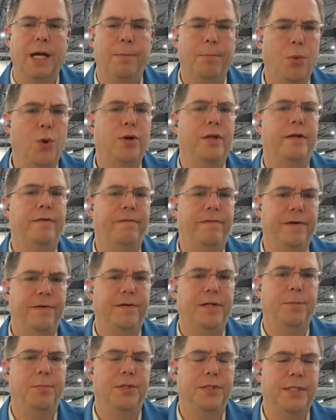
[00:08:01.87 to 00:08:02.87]
More than
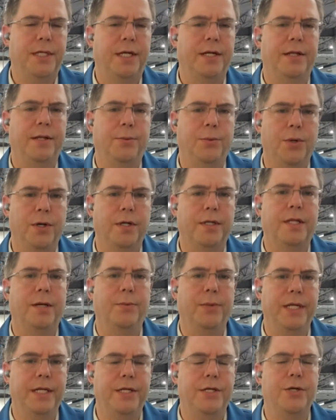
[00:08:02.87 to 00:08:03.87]
50% of the work
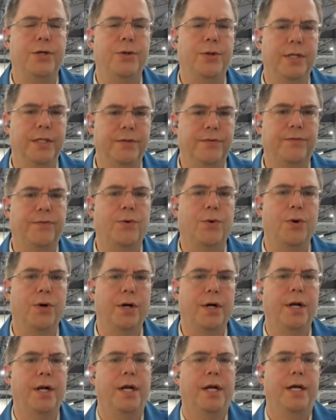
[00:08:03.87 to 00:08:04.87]
that we do is
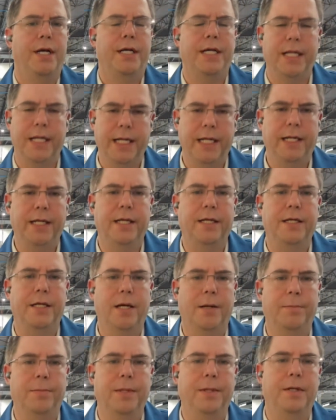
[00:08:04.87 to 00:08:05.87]
for
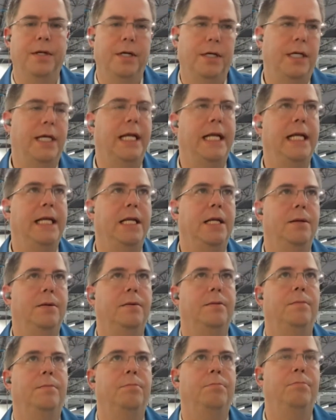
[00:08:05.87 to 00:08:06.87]

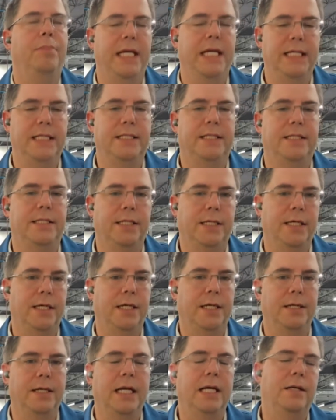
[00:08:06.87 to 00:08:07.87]
Canadian-based,
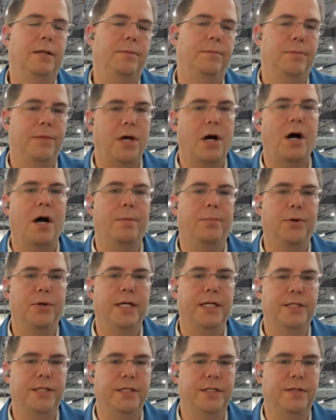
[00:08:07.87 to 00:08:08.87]
the
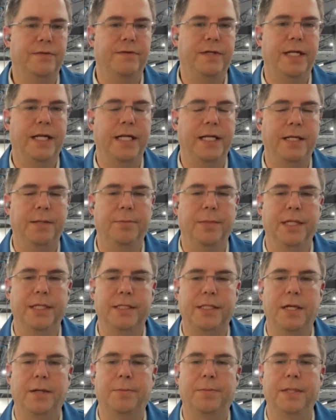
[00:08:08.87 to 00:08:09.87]
operations of
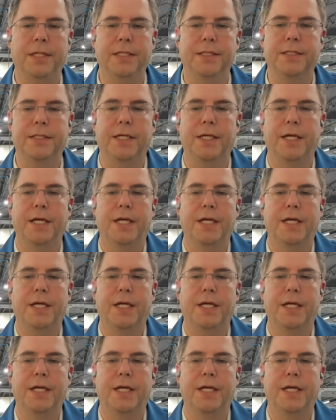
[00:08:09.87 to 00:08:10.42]
Canadian-based companies.